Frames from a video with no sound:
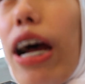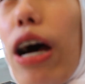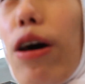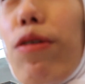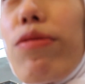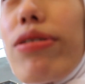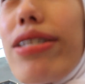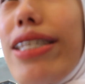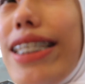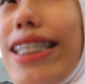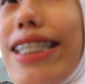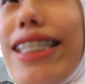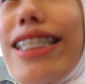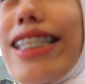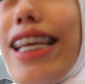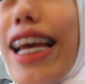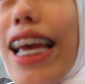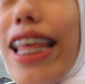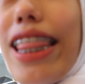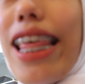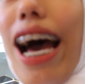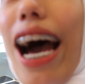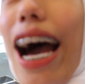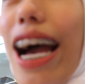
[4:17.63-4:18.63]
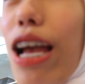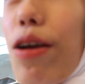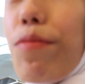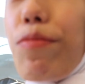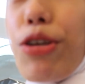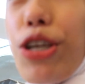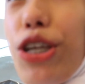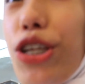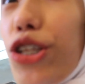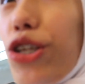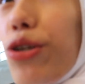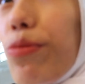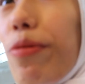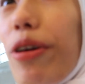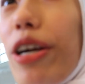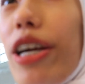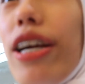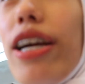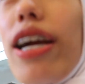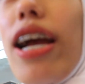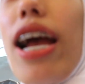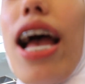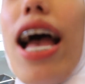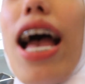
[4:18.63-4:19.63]
I will just say that I am
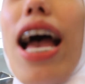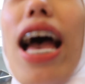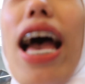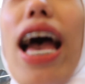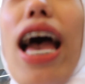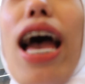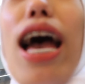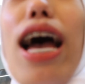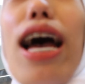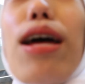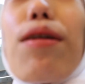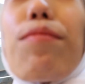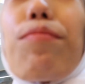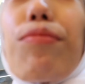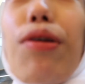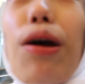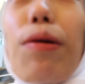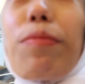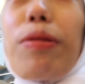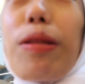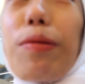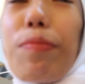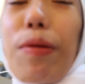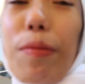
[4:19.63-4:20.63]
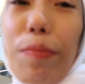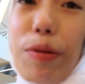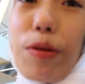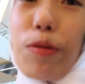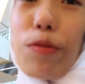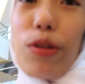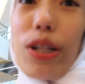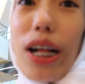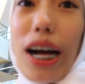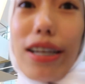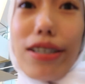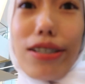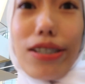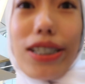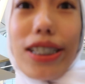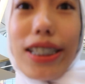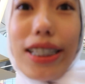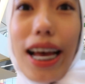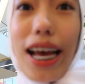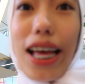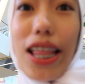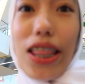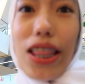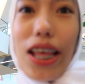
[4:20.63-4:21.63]
YouTuber and probably people will
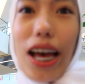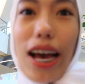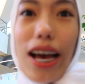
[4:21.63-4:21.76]
understand